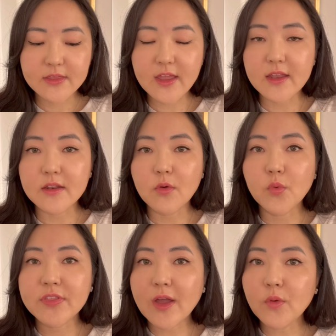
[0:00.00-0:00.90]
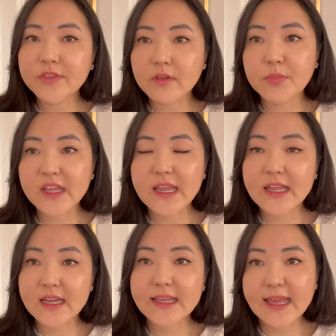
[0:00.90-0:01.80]
Then without dipping
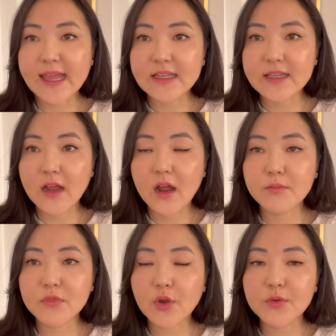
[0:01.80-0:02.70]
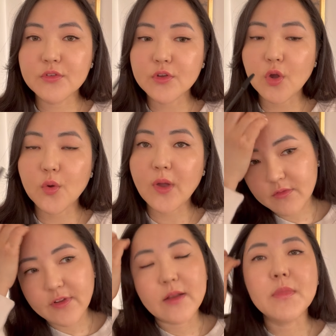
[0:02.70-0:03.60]
in again, I'm going to go
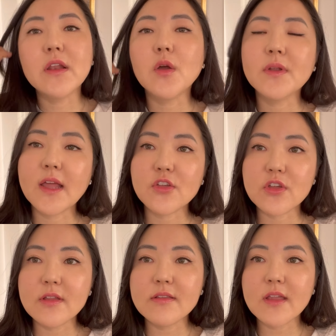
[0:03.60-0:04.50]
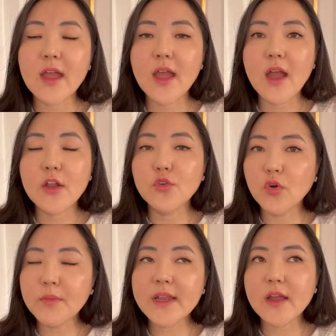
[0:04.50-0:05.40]
fan my lower lashes.
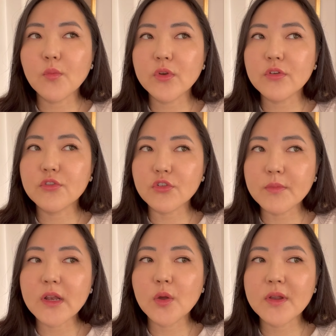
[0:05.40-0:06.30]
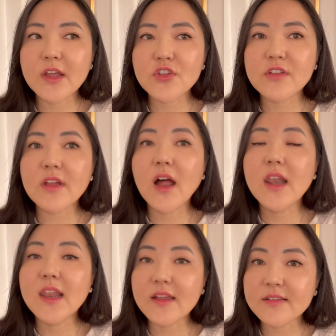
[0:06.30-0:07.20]
Normally I wouldn't do my lower lashes
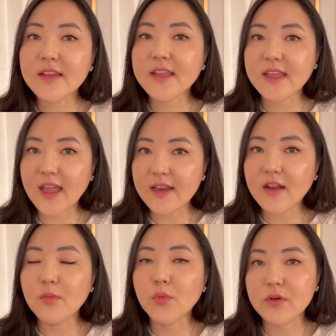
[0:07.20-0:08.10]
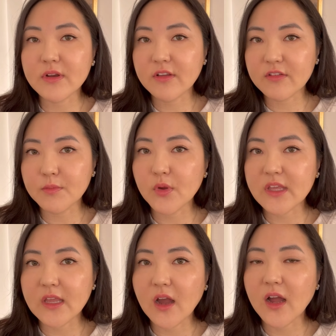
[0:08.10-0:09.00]
unless, again, I'm wearing a
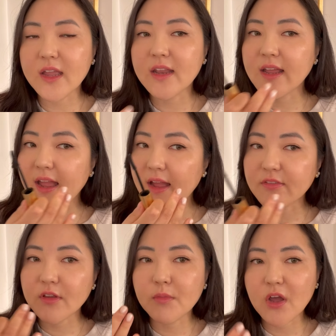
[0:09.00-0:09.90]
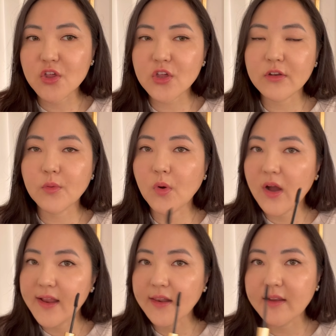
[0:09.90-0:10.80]
smoky eye and I have some eyeshadow or
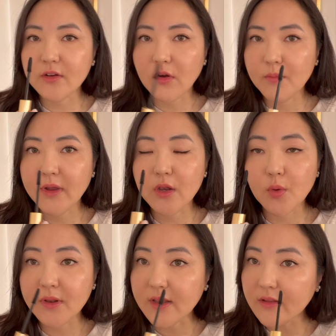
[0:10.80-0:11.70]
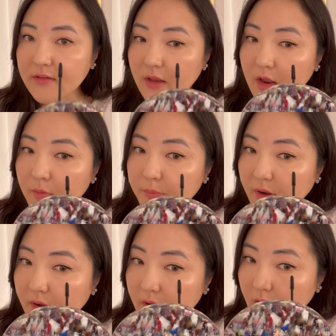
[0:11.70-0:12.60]
eyeliner on my lower lid,
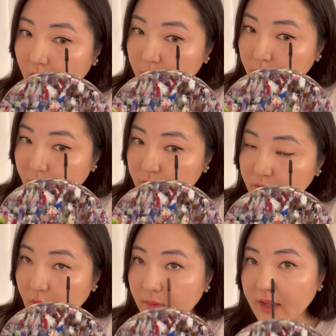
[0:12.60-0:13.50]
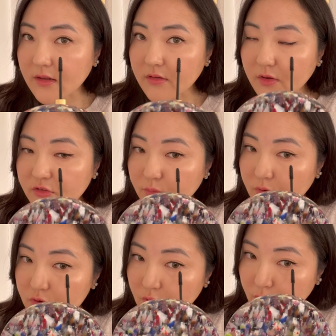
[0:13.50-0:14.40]
but I'm going to go in because I just
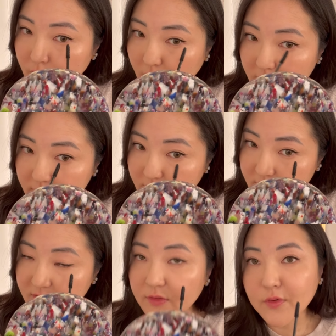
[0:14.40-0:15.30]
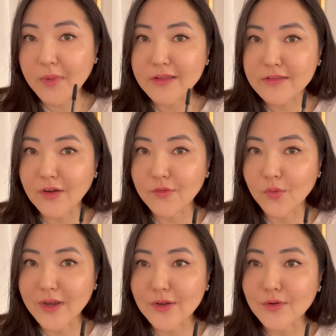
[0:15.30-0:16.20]
want to show you guys and see for myself
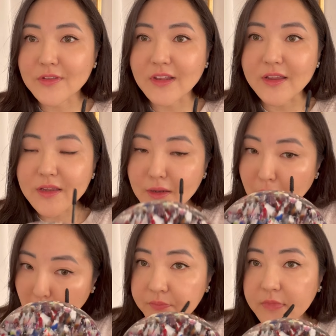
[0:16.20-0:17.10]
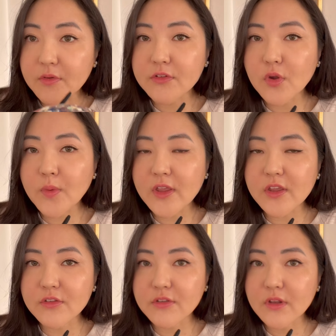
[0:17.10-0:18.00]
what it looks like. There is no way you
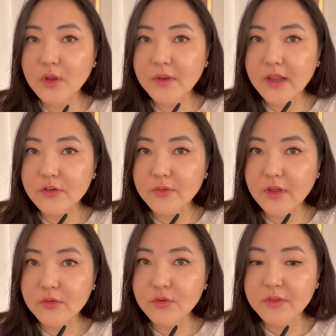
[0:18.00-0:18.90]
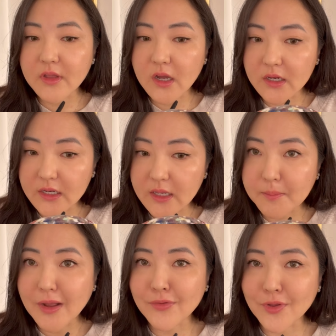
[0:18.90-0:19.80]
can do the lower lash without doing the ugly
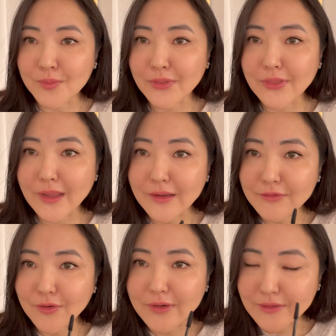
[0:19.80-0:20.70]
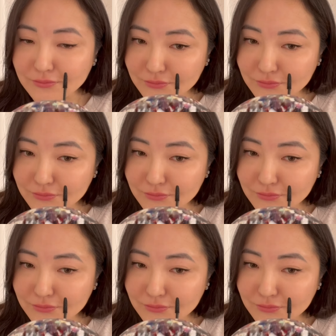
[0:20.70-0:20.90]
mouth open thing, sorry.